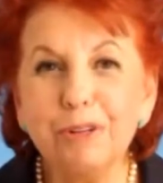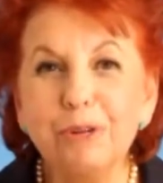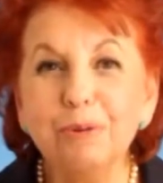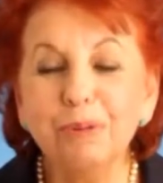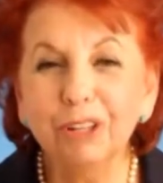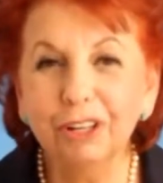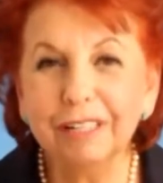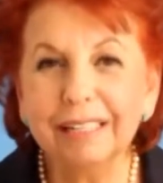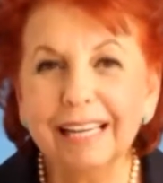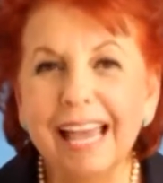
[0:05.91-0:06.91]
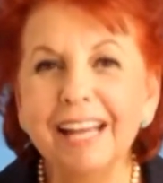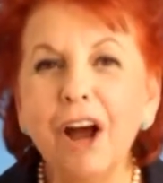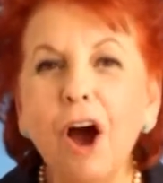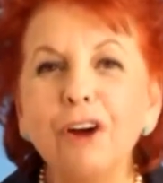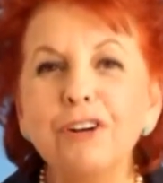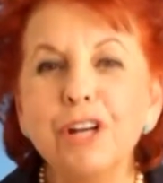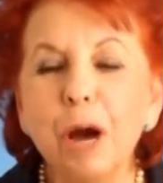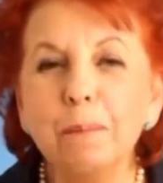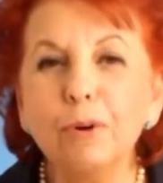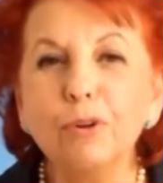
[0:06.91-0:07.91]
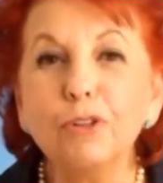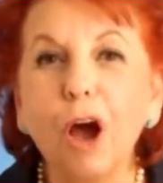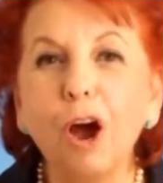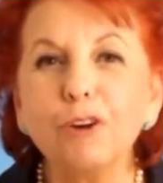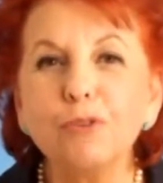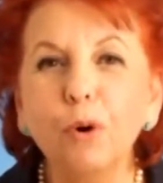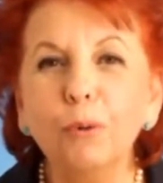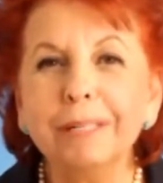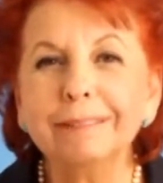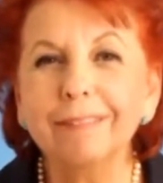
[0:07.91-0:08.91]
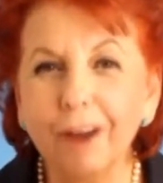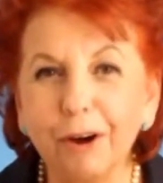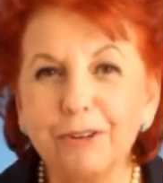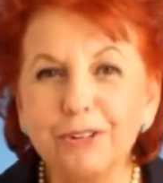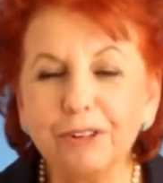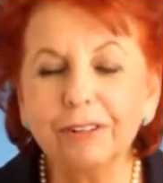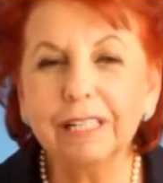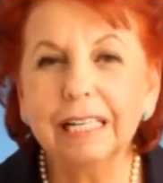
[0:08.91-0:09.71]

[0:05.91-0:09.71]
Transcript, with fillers: you look, and our numbers are growing larger.